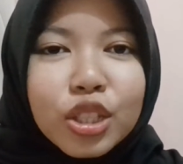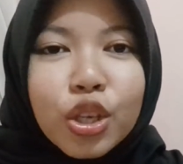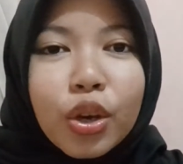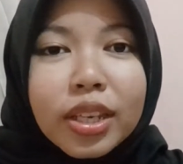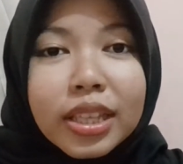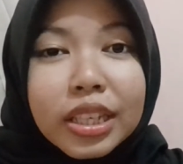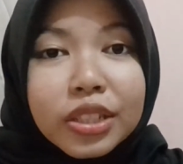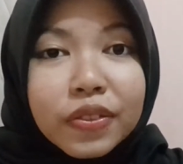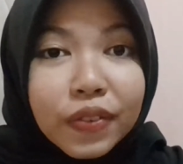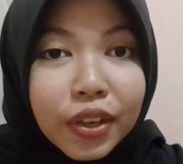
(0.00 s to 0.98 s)
So in
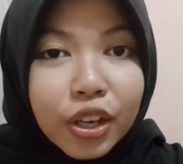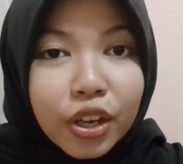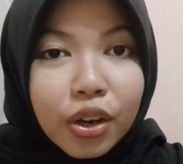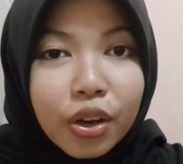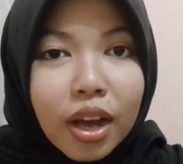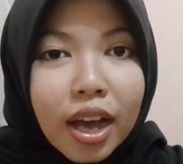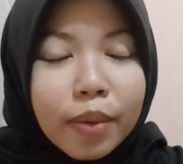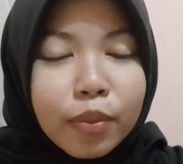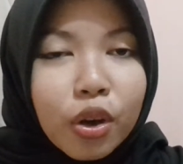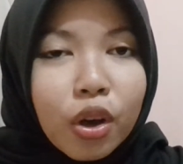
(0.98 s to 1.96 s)
this video,
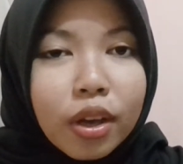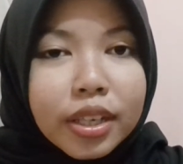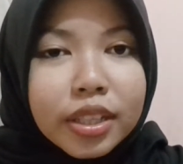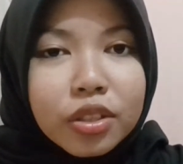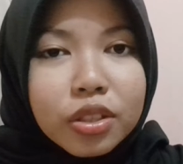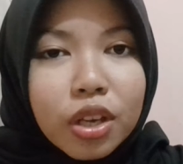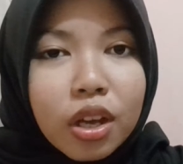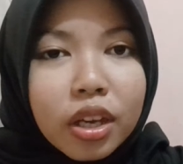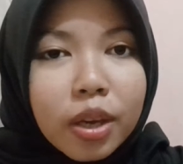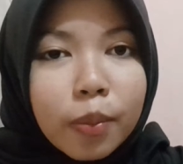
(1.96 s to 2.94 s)
I'm going to
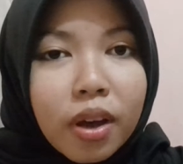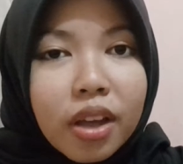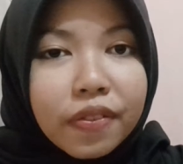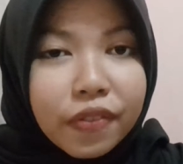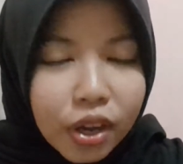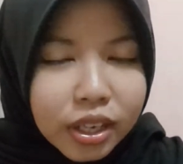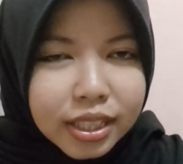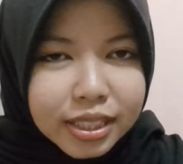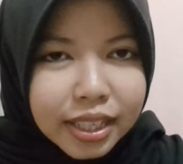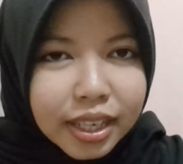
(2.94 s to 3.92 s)
talk about
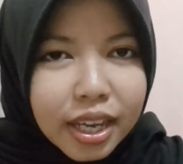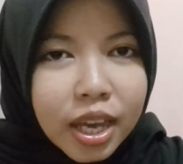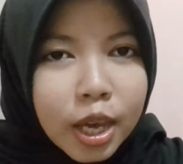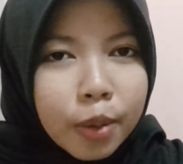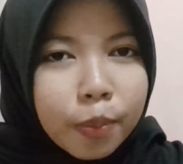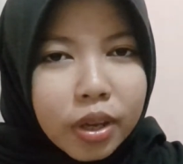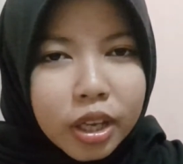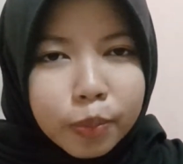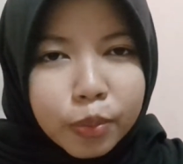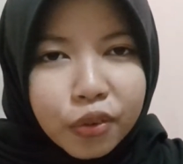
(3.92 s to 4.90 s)
phonetic.
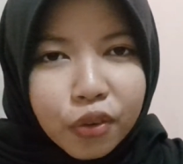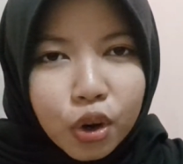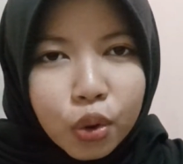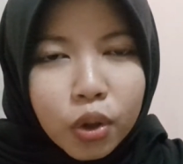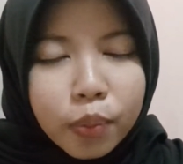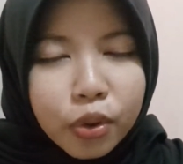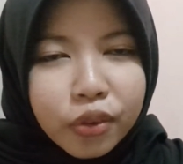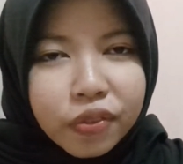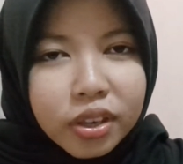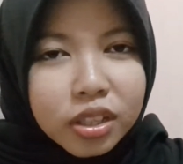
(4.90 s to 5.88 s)
But before we
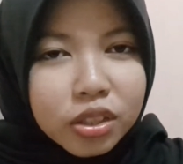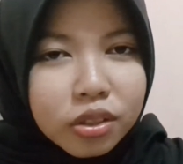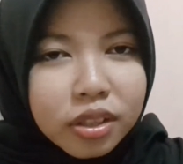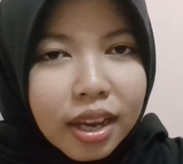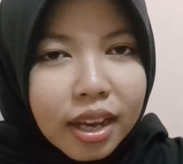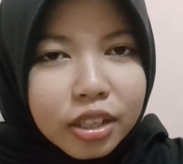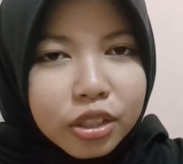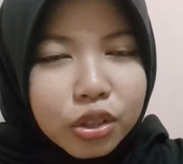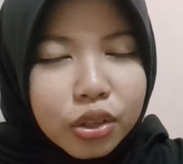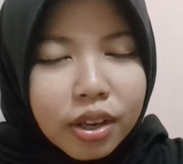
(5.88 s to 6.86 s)
move into
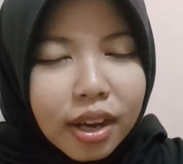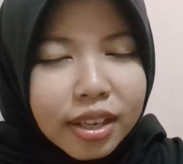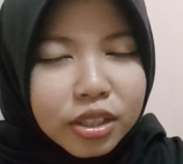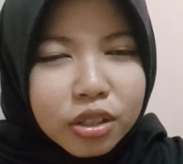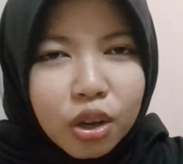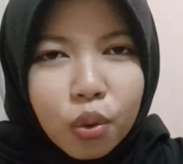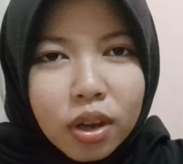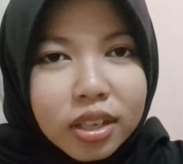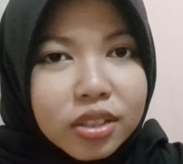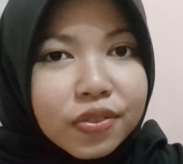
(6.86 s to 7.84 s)
that, do you guys know
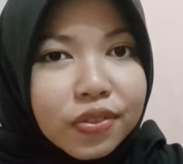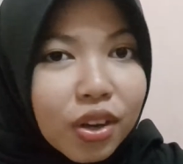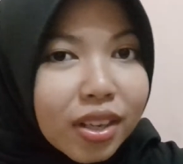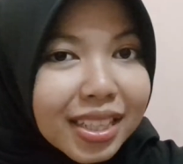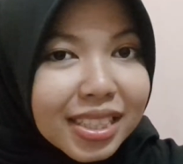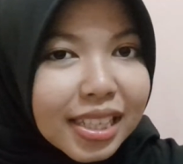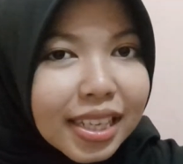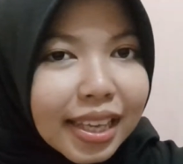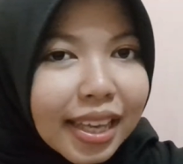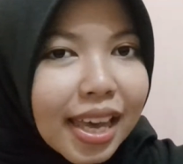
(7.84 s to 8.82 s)
what is
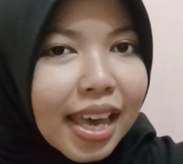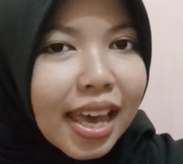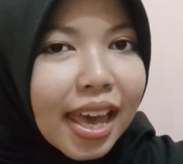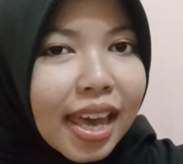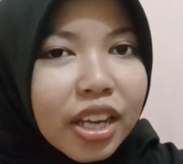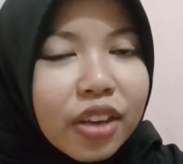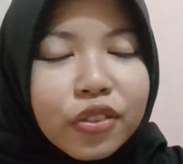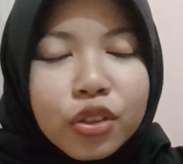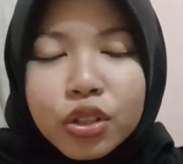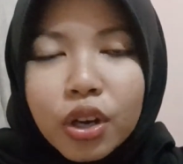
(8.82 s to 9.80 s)
phonetic? And if
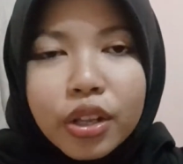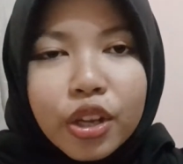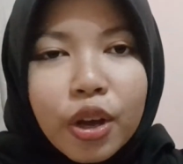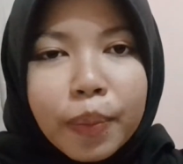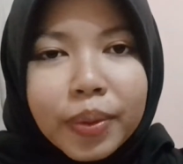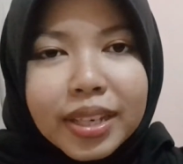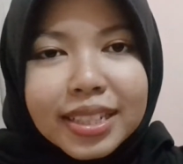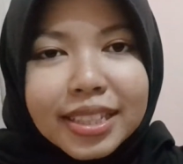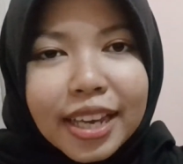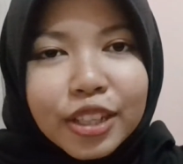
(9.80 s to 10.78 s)
you don't know,
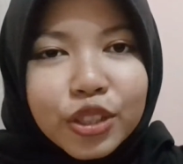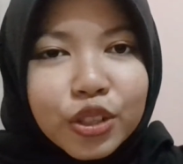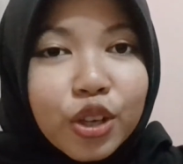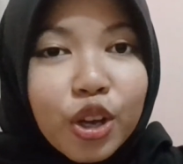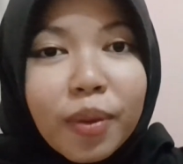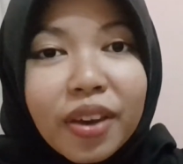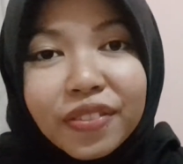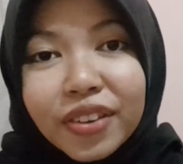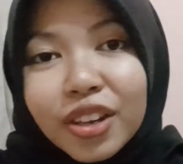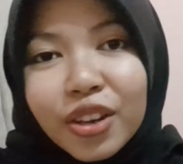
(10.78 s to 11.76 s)
please stay tuned on my
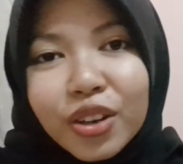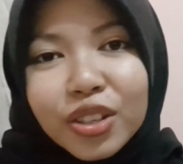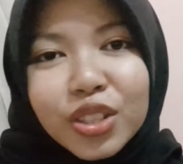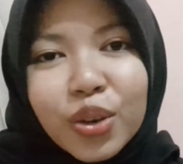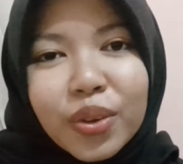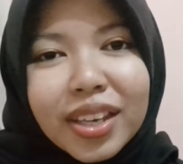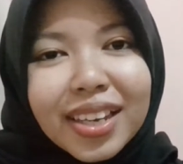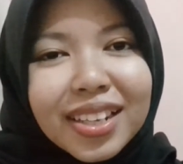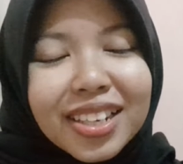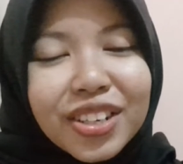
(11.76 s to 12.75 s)
video so we
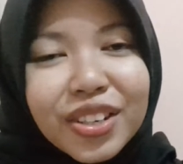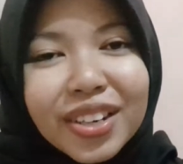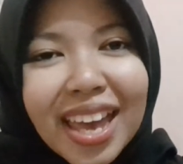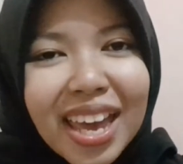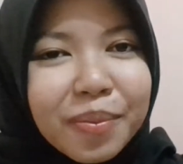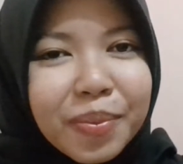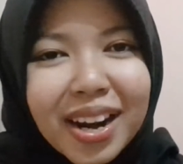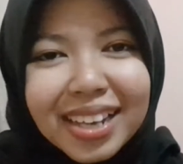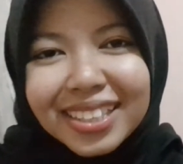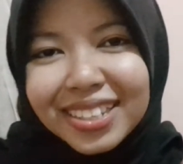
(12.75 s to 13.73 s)
can learn and
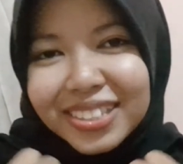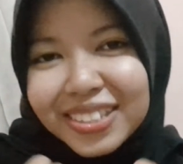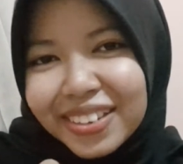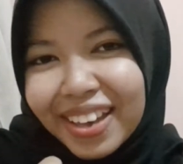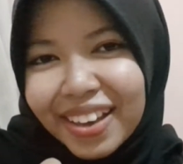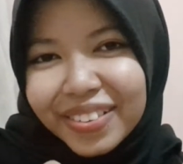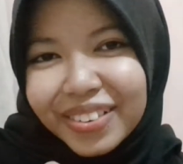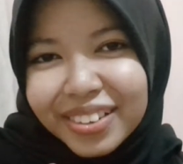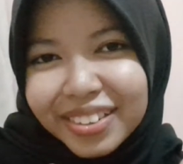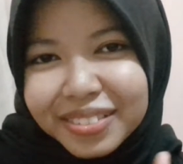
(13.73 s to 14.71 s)
practice
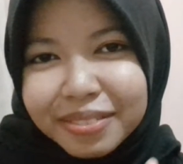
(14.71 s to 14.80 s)
together.